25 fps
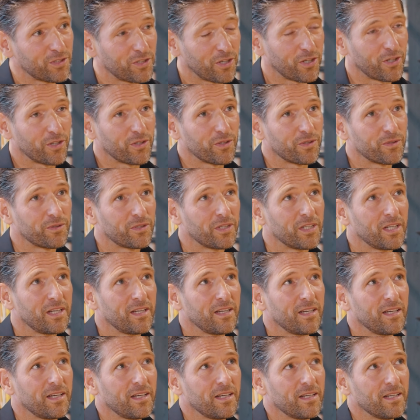So
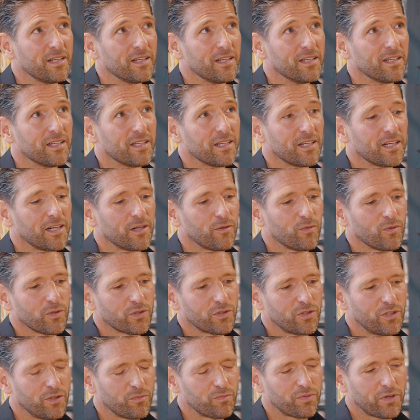I
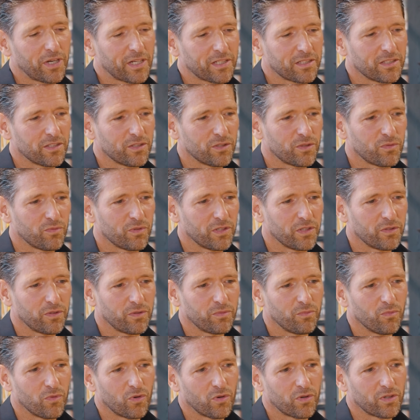was in practice
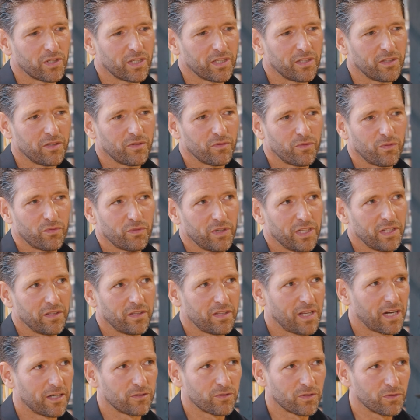with more than
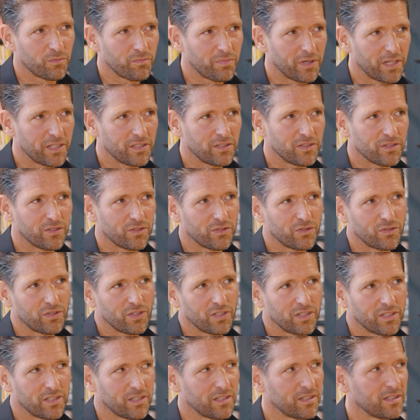3,000 patients
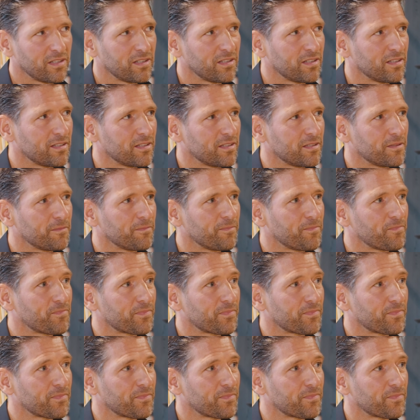and a